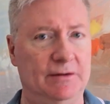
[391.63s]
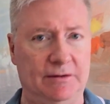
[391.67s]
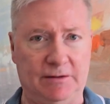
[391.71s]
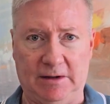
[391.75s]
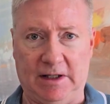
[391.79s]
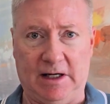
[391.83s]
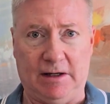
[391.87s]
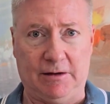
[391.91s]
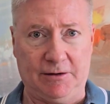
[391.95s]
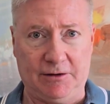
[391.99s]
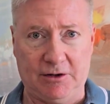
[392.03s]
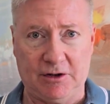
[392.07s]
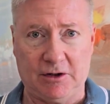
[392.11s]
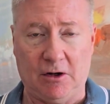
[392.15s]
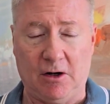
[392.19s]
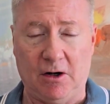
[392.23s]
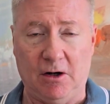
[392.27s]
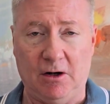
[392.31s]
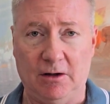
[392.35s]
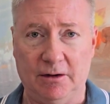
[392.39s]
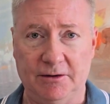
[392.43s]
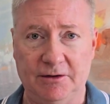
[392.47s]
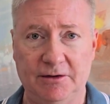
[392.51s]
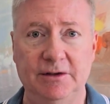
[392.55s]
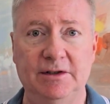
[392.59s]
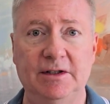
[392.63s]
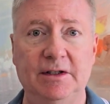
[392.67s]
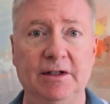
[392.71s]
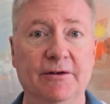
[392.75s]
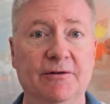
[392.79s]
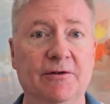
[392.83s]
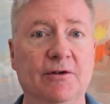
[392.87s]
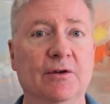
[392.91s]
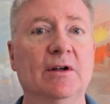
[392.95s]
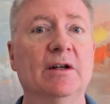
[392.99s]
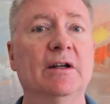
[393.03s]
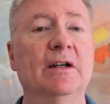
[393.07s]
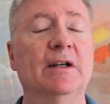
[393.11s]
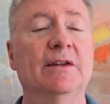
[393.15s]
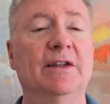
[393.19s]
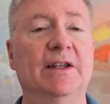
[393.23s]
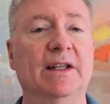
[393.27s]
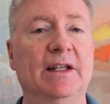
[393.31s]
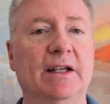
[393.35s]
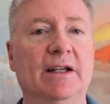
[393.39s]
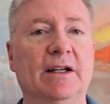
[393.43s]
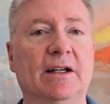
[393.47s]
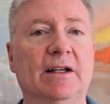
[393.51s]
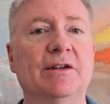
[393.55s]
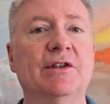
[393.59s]
Now, it's called different
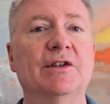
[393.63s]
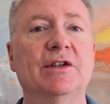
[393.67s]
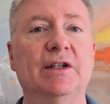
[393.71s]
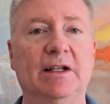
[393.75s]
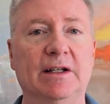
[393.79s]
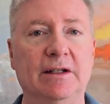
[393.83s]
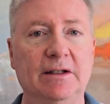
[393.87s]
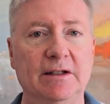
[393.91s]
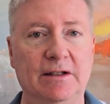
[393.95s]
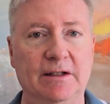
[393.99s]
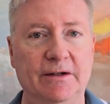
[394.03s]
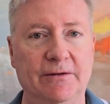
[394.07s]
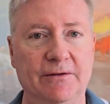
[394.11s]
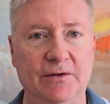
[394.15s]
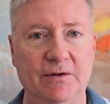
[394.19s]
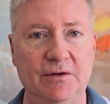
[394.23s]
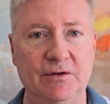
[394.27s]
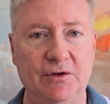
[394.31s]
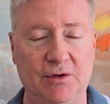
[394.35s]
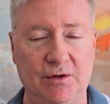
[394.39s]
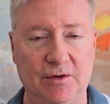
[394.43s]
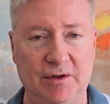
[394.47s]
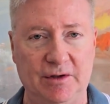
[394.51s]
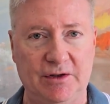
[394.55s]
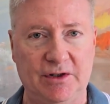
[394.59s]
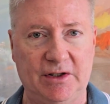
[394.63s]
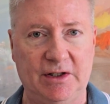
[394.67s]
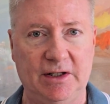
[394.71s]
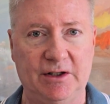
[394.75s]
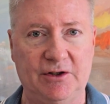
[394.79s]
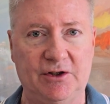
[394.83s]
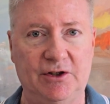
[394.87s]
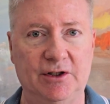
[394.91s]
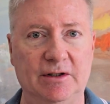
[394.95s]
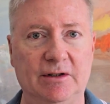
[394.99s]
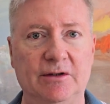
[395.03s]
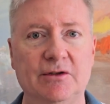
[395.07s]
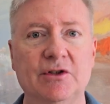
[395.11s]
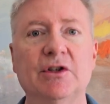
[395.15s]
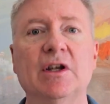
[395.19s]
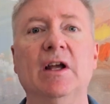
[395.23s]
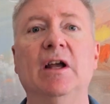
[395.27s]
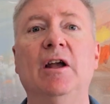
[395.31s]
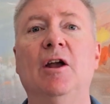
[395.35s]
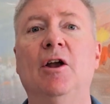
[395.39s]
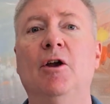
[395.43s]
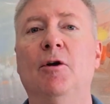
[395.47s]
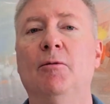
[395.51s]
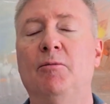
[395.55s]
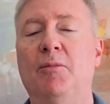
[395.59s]
things in different jurisdictions,
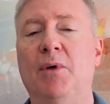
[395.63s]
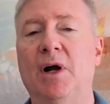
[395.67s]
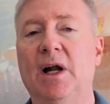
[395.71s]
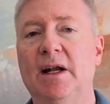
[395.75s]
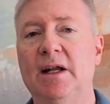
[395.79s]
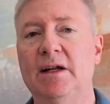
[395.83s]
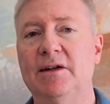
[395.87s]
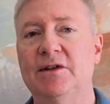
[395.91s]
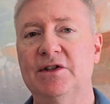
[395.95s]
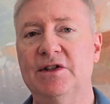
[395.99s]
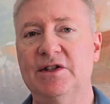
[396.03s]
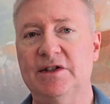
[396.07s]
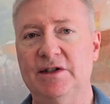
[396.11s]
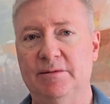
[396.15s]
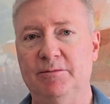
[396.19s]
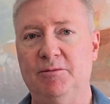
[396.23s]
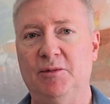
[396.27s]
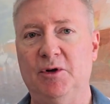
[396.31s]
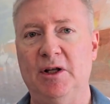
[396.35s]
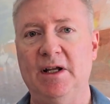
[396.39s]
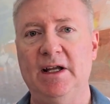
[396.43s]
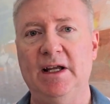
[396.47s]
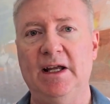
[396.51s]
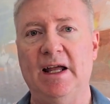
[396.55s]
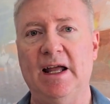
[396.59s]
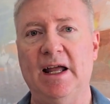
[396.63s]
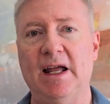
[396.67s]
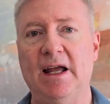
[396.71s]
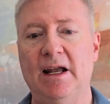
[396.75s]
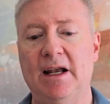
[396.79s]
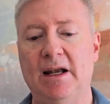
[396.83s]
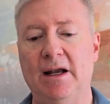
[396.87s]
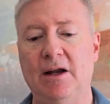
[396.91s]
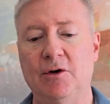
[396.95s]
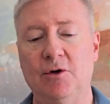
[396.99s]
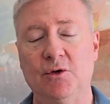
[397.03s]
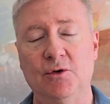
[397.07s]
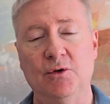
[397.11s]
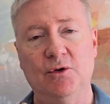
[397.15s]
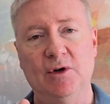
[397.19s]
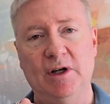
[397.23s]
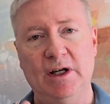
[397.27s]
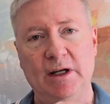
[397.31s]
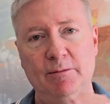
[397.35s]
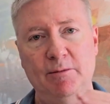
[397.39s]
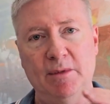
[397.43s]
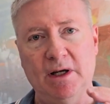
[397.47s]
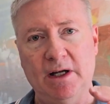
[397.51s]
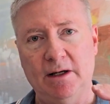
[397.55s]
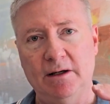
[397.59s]
but it's simply an
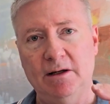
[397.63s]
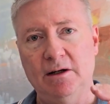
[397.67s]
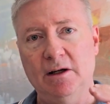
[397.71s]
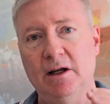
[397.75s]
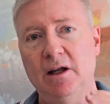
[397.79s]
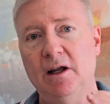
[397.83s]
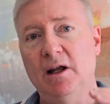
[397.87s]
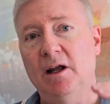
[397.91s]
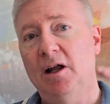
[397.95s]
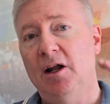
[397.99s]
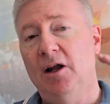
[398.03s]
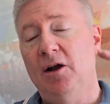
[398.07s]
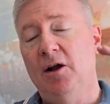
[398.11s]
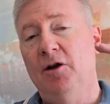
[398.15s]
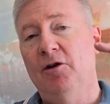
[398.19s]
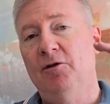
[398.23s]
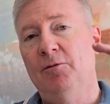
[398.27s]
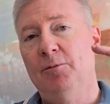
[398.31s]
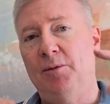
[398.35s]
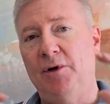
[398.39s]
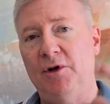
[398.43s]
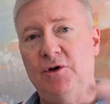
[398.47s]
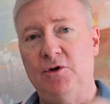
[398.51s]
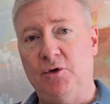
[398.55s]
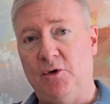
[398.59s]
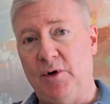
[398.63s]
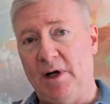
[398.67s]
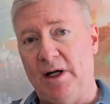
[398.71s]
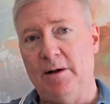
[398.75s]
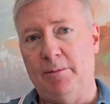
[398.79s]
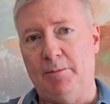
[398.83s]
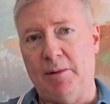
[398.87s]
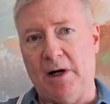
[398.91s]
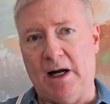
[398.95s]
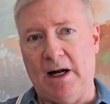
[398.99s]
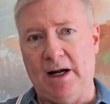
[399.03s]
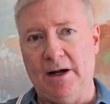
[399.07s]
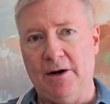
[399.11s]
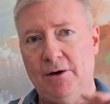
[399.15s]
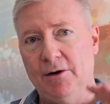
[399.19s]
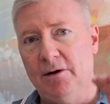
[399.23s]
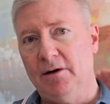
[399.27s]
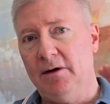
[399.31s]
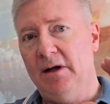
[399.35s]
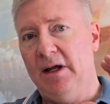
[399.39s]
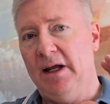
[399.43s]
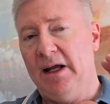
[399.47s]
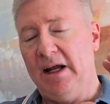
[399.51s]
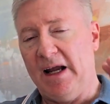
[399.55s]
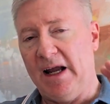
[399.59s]
agreement between a
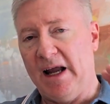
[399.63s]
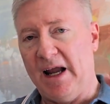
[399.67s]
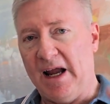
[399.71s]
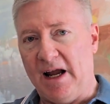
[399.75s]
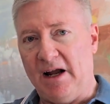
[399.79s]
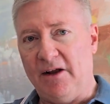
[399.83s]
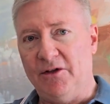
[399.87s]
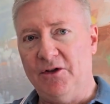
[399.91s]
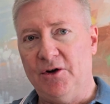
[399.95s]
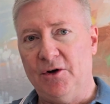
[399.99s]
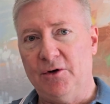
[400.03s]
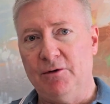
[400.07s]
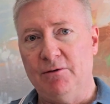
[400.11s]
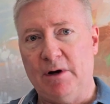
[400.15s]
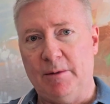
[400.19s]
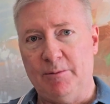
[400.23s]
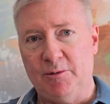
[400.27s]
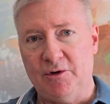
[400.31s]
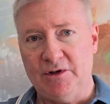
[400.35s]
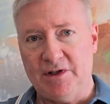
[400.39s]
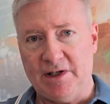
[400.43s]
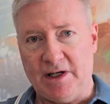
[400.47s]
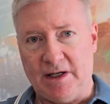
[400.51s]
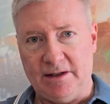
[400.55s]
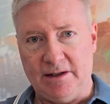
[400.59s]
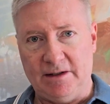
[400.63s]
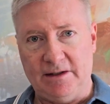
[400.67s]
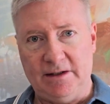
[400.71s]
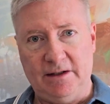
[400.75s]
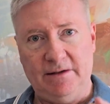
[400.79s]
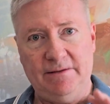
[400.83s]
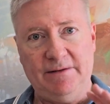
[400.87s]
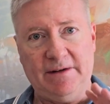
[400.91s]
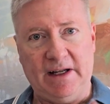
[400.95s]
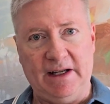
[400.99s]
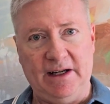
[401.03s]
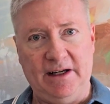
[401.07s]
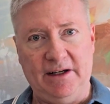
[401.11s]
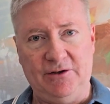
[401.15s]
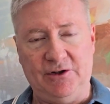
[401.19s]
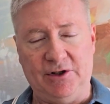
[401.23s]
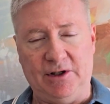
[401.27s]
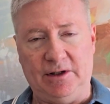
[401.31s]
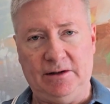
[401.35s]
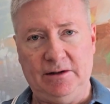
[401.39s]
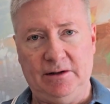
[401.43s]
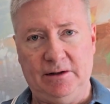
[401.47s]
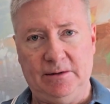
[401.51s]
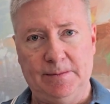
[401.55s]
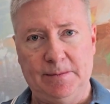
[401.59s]
buyer and their representative
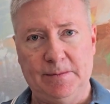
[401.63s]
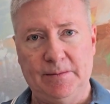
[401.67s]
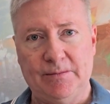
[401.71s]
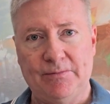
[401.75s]
agent